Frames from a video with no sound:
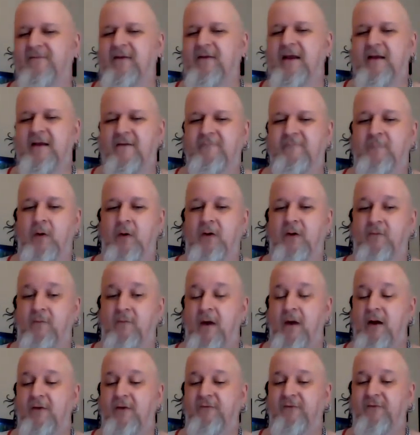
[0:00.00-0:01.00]
day of Buck
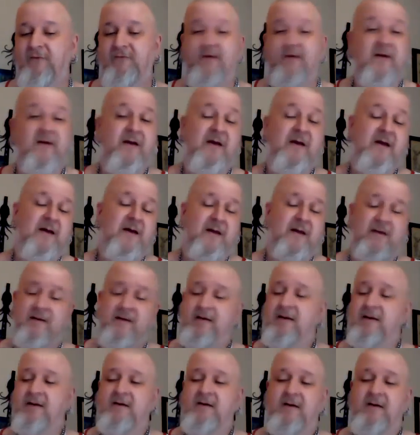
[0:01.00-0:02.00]
Rogers.
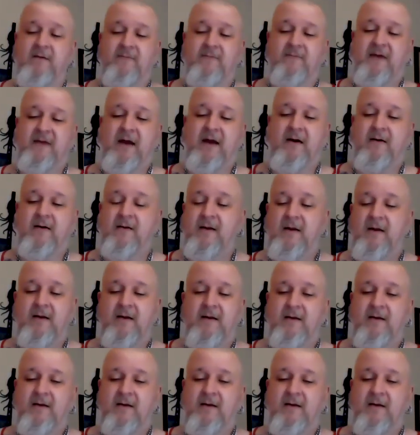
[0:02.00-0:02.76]
When it comes out,